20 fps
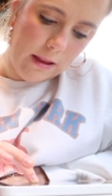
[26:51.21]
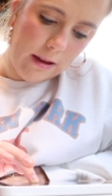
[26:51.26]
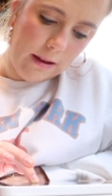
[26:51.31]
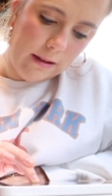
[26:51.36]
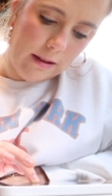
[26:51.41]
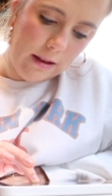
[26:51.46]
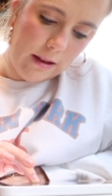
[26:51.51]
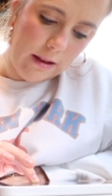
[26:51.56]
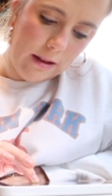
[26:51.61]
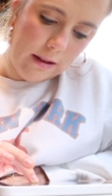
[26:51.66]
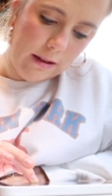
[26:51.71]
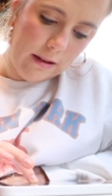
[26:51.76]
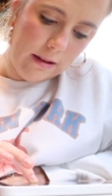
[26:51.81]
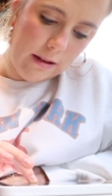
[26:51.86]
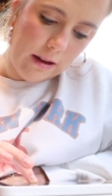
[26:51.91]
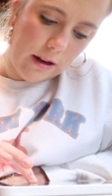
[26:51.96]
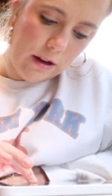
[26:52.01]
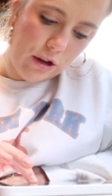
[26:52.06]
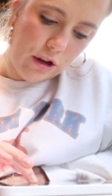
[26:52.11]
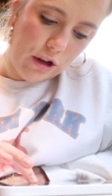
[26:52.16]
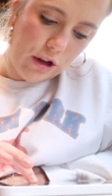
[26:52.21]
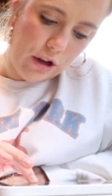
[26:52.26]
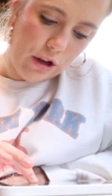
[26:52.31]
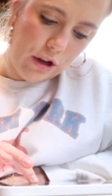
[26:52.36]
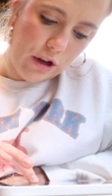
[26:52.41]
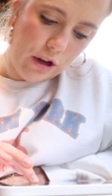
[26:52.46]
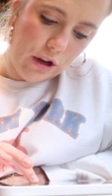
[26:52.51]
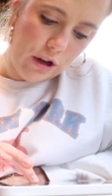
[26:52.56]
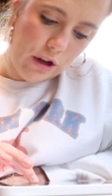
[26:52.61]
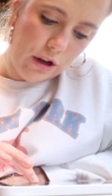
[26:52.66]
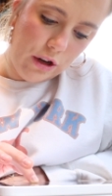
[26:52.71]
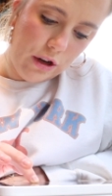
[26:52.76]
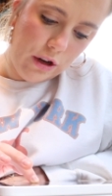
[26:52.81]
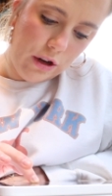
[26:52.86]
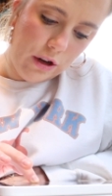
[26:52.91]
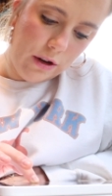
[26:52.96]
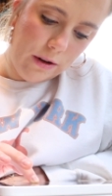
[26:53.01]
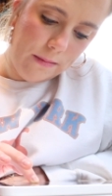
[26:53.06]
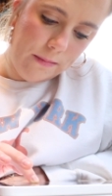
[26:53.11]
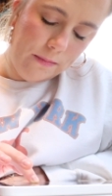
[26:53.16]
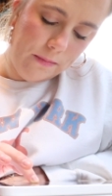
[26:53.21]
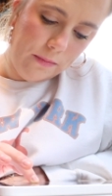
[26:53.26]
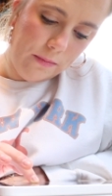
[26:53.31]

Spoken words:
this in the center.